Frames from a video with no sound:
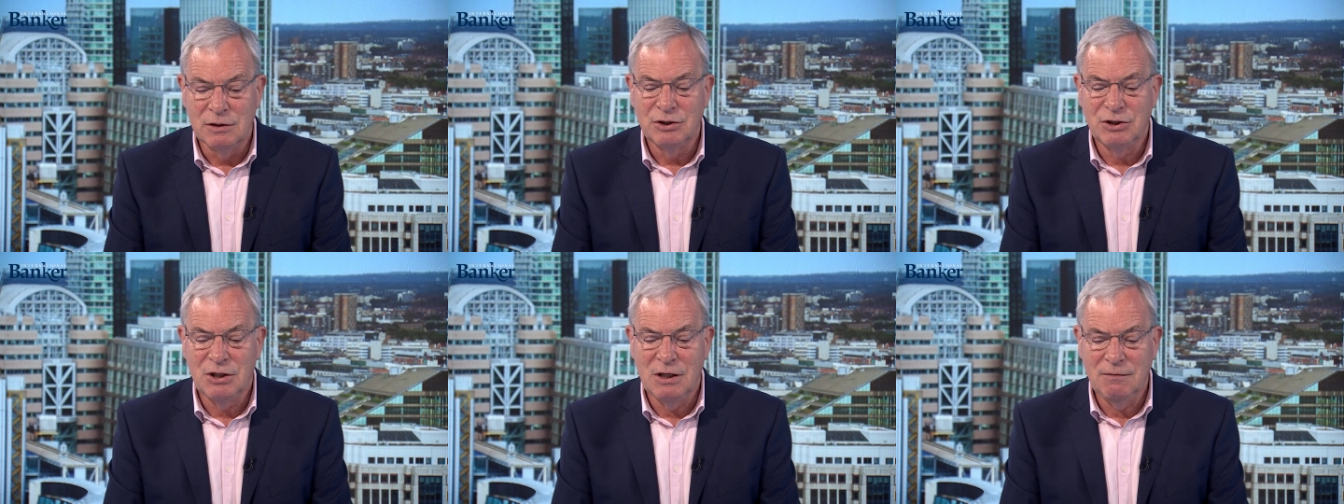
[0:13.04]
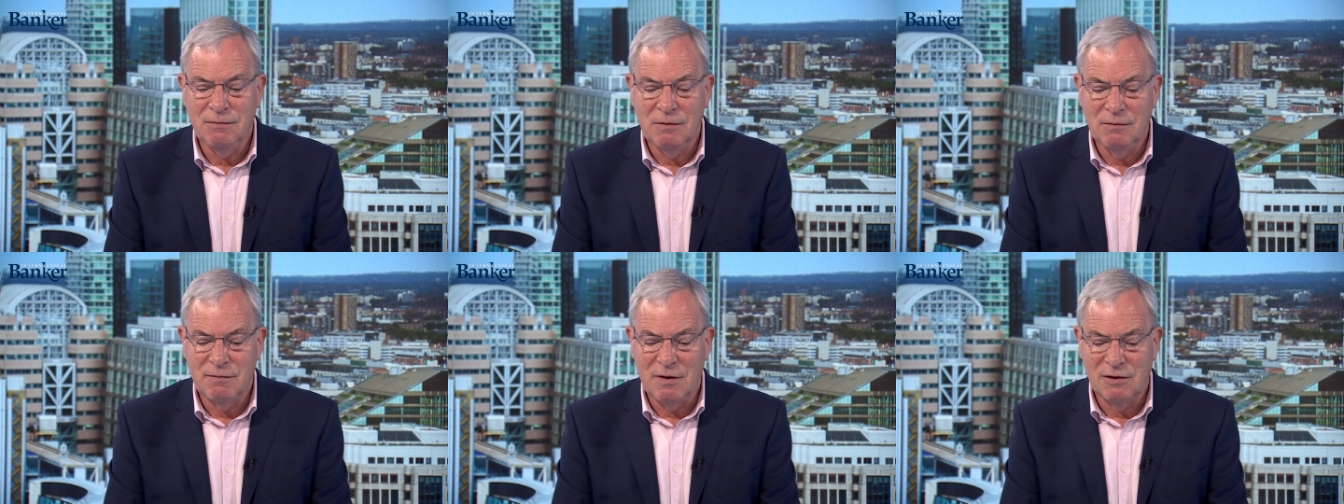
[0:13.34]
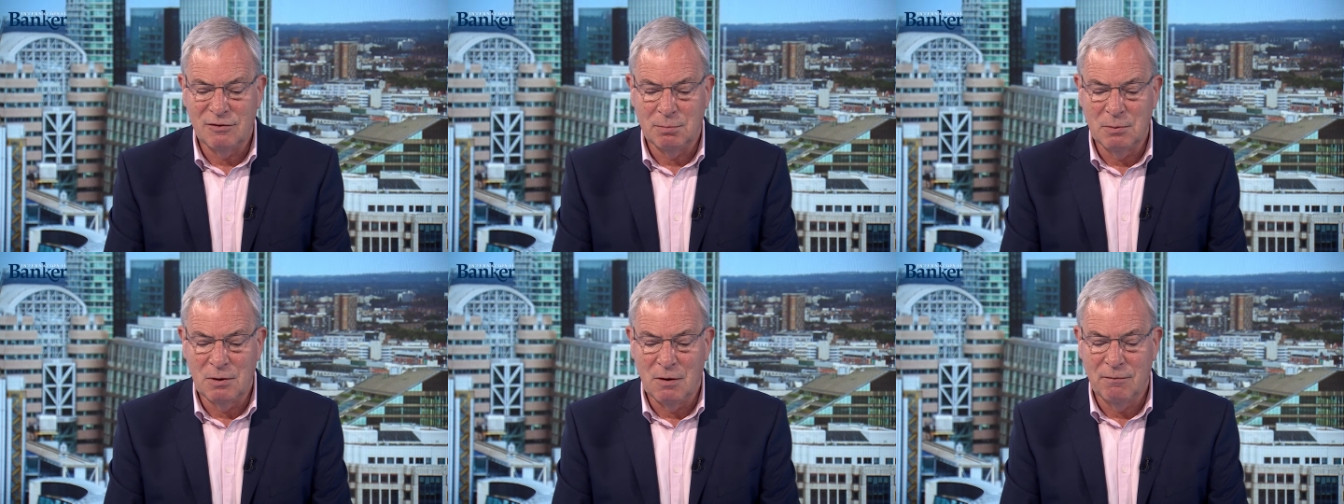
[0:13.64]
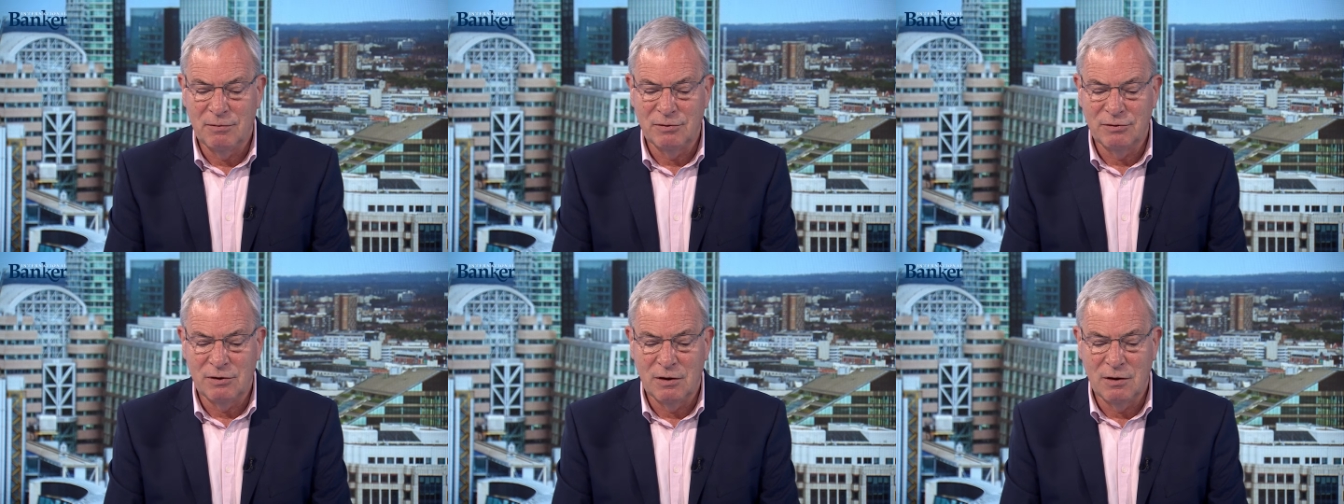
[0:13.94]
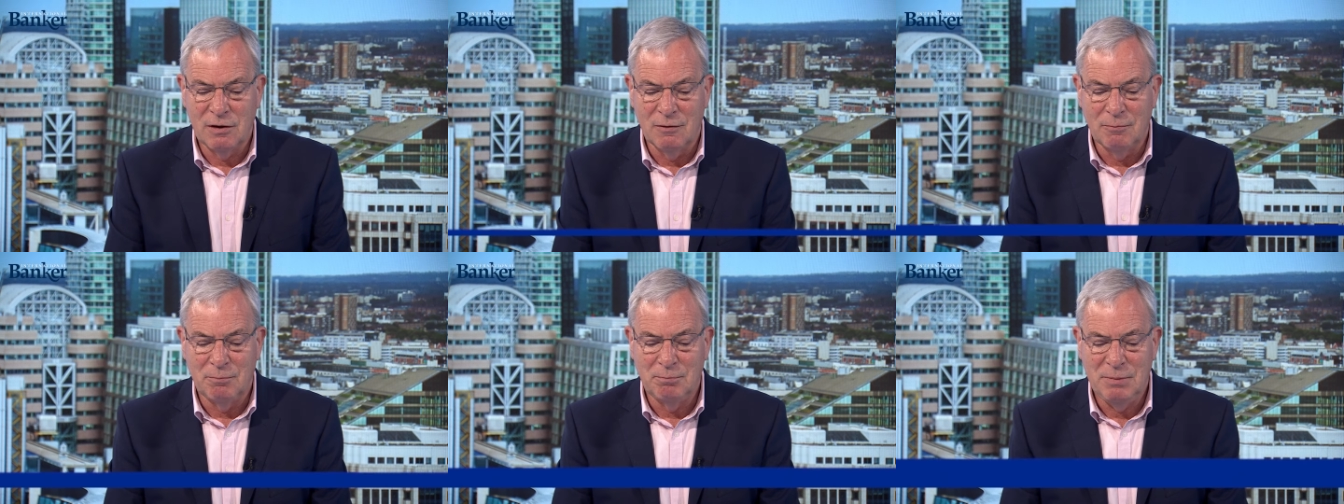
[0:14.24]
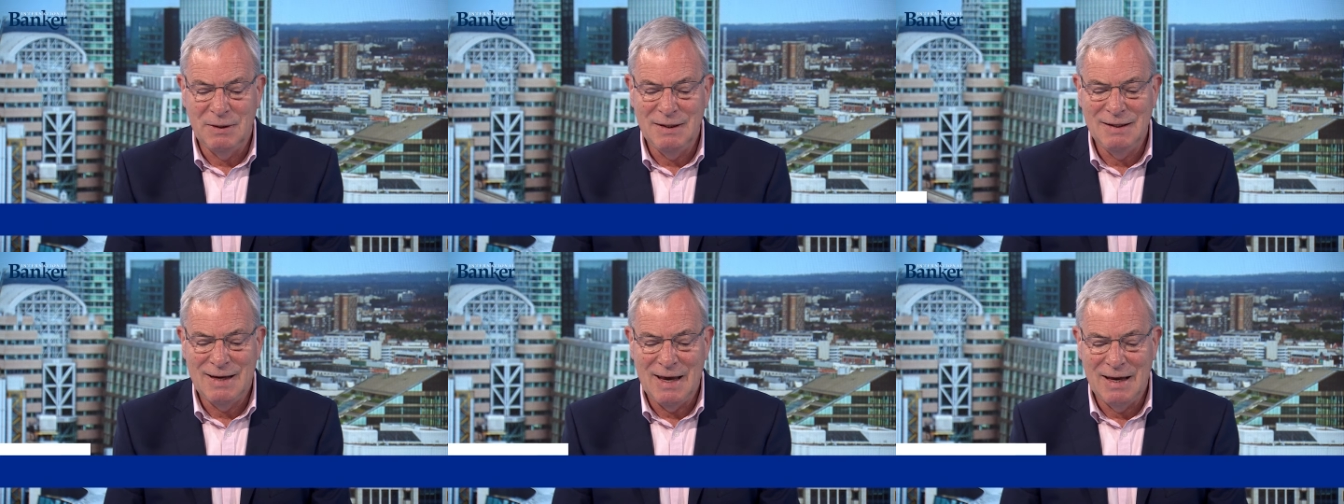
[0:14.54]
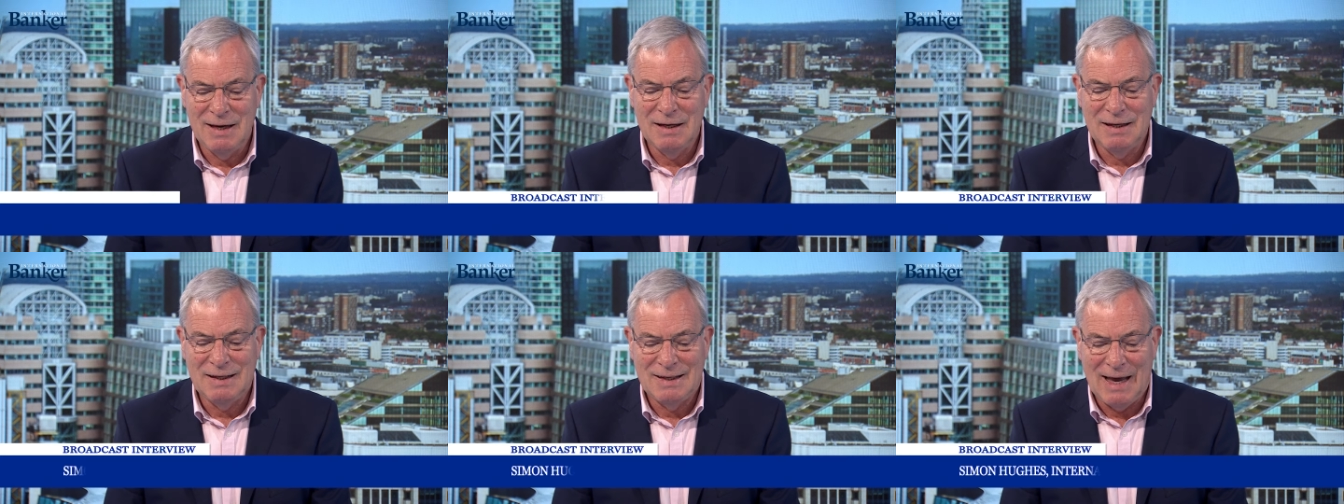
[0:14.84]
Chief Investment Officer of
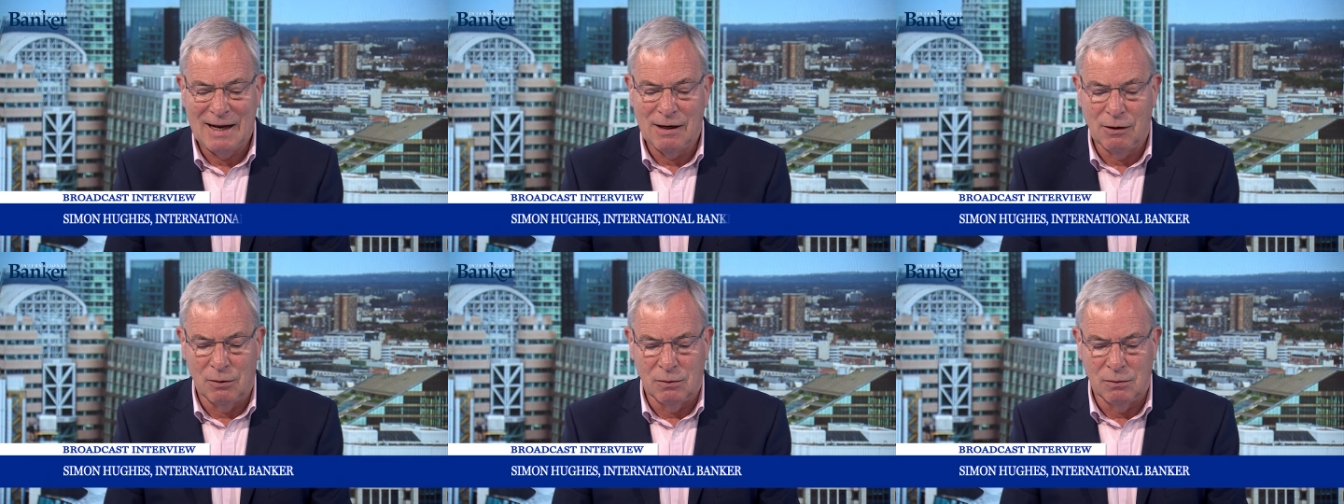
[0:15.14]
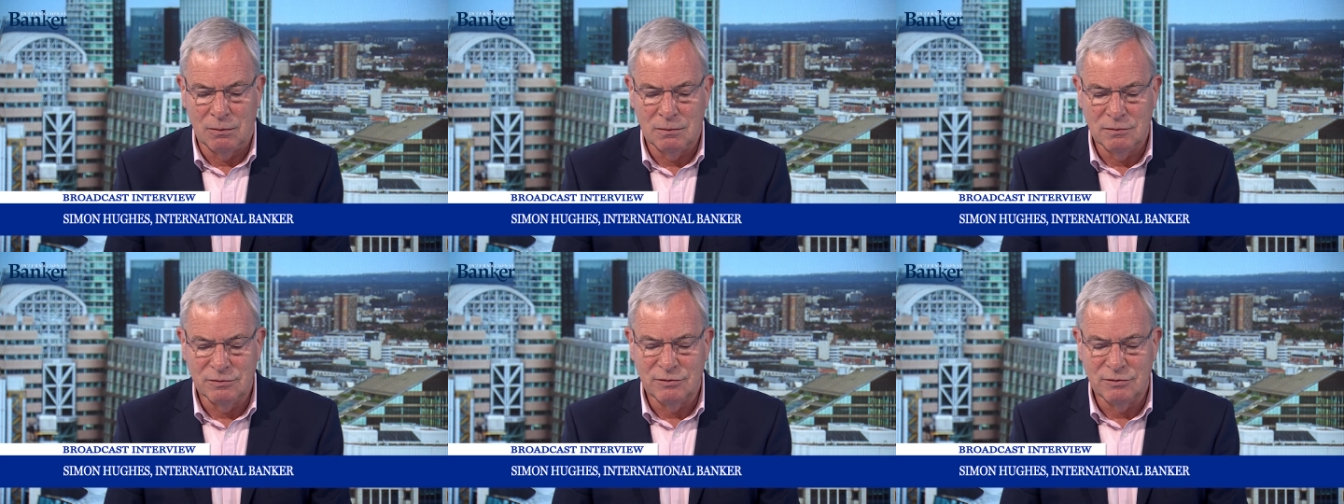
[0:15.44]
Piguet Galland,